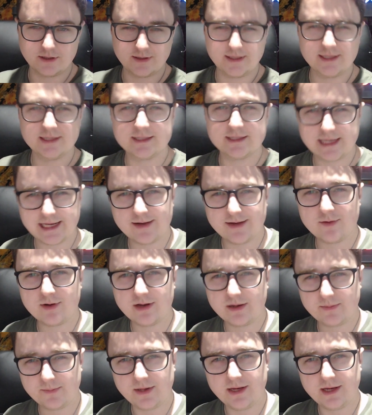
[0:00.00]
This is how I
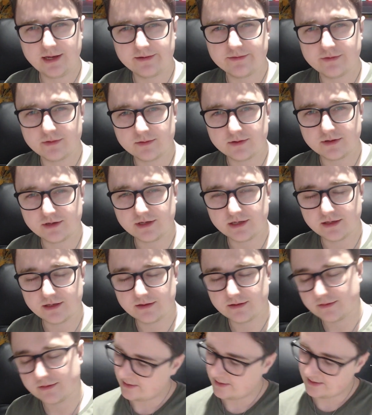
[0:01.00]
beat everyone.
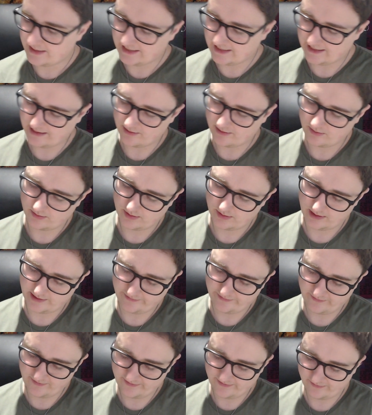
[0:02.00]
Now, the other
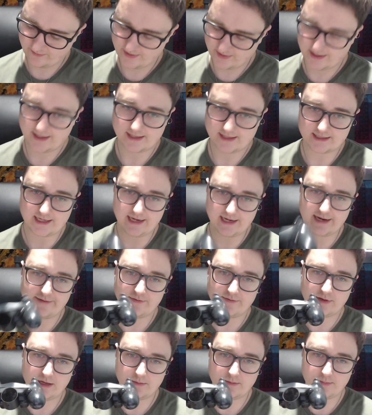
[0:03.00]
thing for me is I have
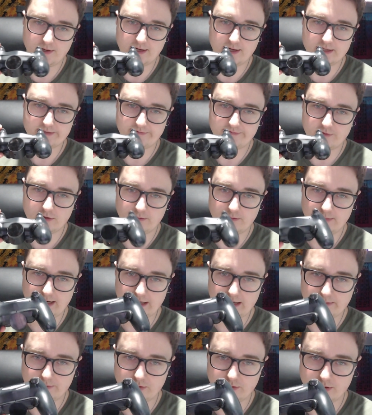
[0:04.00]
the PS4
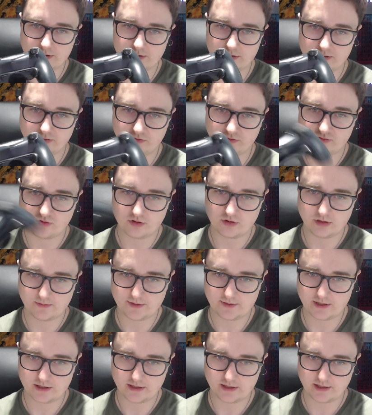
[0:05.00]
back button controller
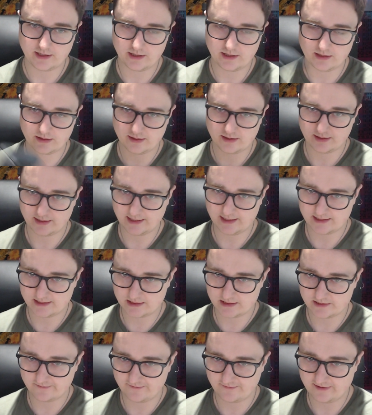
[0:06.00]
part here. This is
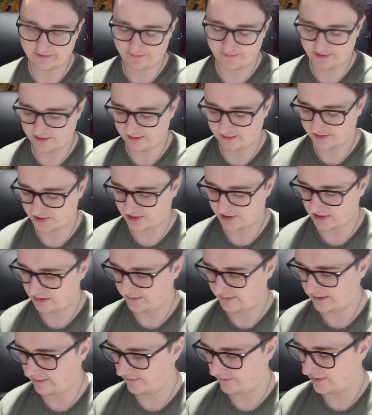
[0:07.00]
something I've been concerned
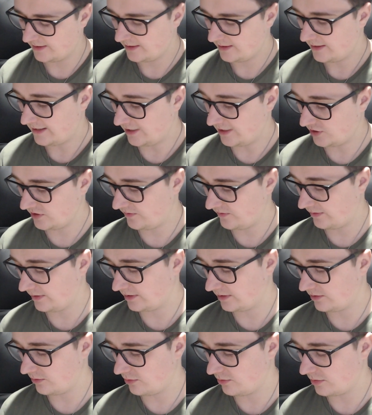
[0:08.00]
about. I should have probably
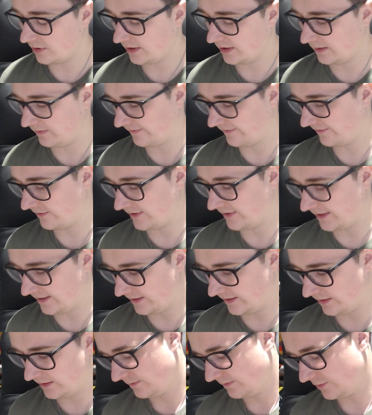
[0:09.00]
Googled it
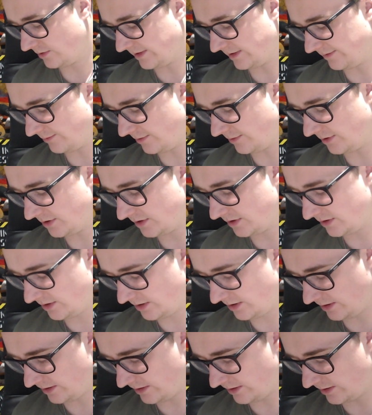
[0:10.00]
beforehand, but I want to
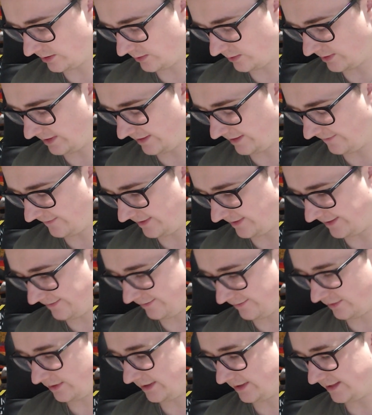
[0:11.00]
know if it
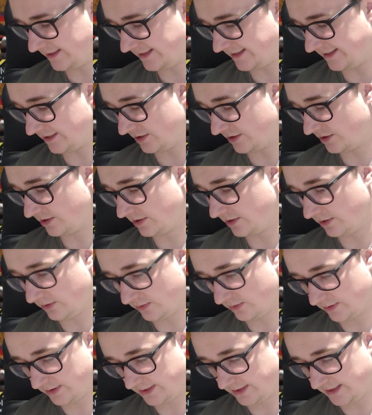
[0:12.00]
will attach to
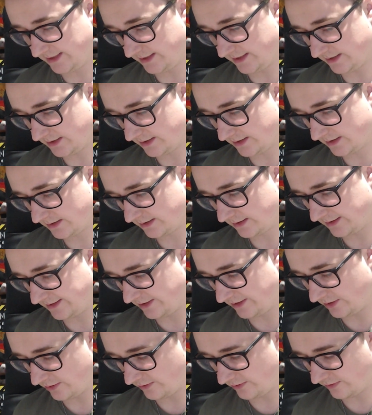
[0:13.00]
this. I
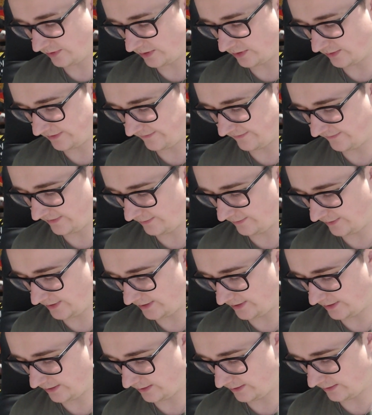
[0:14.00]
don't know if it
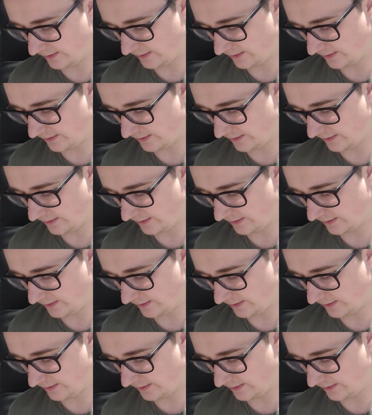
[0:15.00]
will.